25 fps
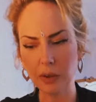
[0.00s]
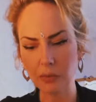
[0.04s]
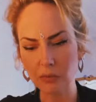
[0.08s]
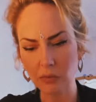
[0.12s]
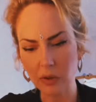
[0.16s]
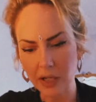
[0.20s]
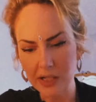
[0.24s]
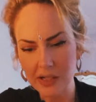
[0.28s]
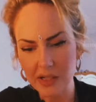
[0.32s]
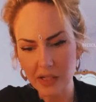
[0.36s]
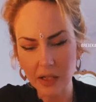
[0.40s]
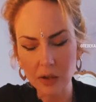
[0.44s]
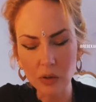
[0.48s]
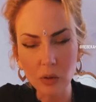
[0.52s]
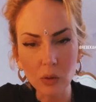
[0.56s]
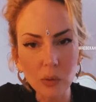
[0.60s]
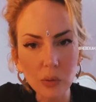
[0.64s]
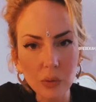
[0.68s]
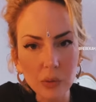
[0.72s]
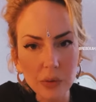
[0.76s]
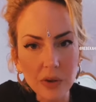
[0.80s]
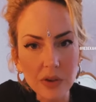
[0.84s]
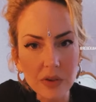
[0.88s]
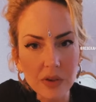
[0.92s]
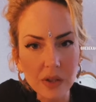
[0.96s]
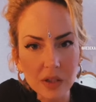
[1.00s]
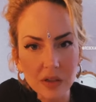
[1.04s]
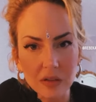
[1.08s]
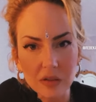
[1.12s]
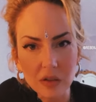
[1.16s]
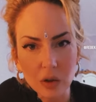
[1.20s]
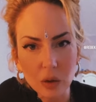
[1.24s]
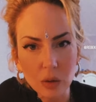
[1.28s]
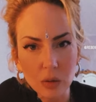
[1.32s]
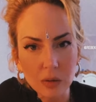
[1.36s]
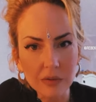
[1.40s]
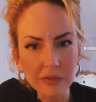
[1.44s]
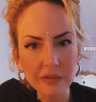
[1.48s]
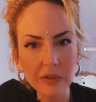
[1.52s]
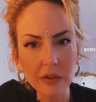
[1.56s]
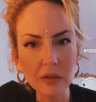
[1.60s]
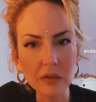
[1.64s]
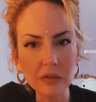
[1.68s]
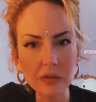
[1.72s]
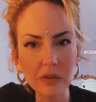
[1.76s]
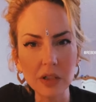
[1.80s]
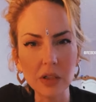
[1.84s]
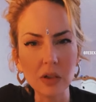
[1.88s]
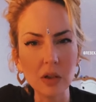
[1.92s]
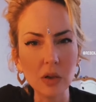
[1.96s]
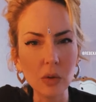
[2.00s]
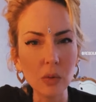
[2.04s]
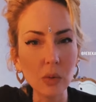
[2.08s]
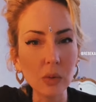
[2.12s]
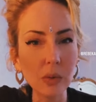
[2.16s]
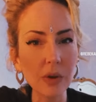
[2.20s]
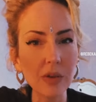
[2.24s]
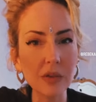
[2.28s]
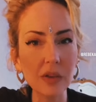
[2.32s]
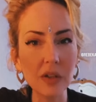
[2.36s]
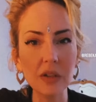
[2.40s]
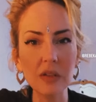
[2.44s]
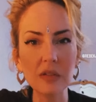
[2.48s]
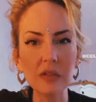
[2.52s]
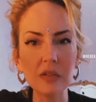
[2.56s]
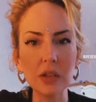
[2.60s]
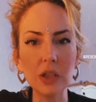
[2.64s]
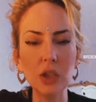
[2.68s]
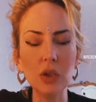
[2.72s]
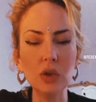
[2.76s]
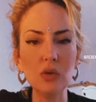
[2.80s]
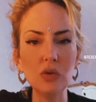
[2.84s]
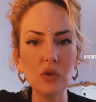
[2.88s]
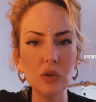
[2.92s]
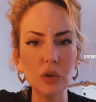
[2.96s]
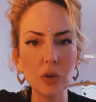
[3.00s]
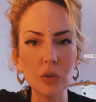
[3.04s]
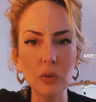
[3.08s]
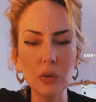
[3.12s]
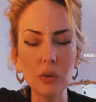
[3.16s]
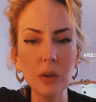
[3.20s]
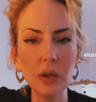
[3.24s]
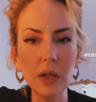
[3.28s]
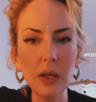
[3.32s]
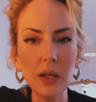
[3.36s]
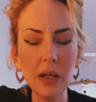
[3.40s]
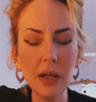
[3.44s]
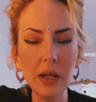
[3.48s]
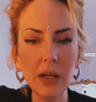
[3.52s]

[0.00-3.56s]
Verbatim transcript: and write down all the things that you're involved in and all the things that you do